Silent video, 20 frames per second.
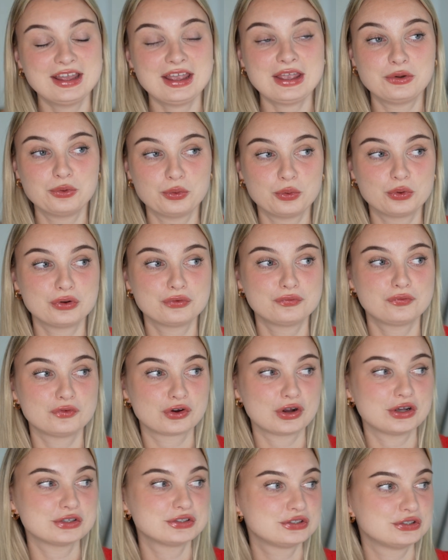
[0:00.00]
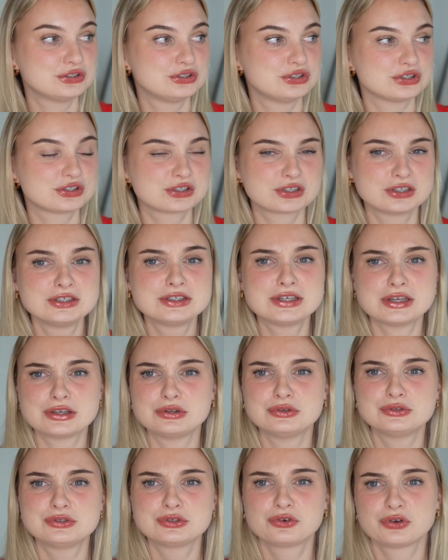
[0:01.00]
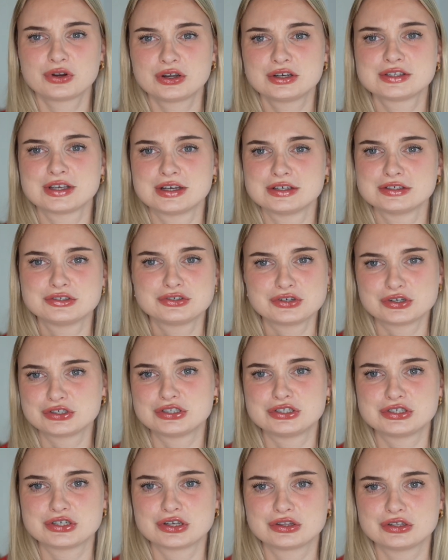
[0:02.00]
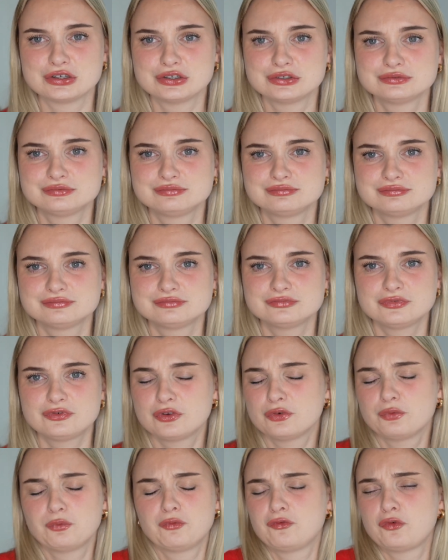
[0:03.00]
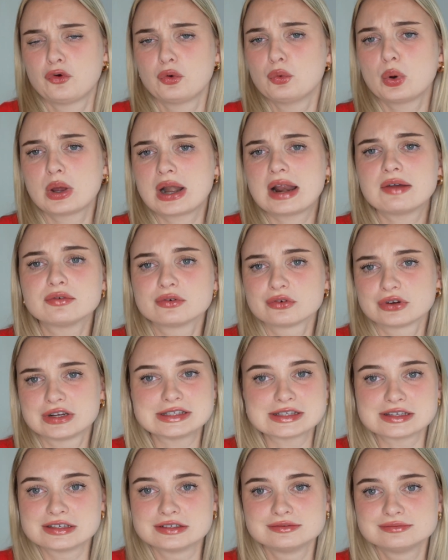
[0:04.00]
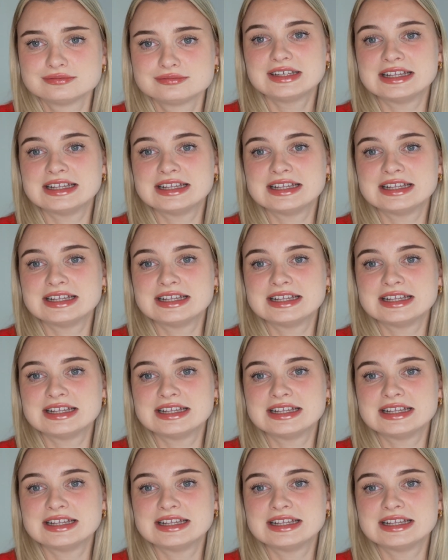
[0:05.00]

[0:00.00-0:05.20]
in order for us to just continue to criticize and judge each other for whatever reason.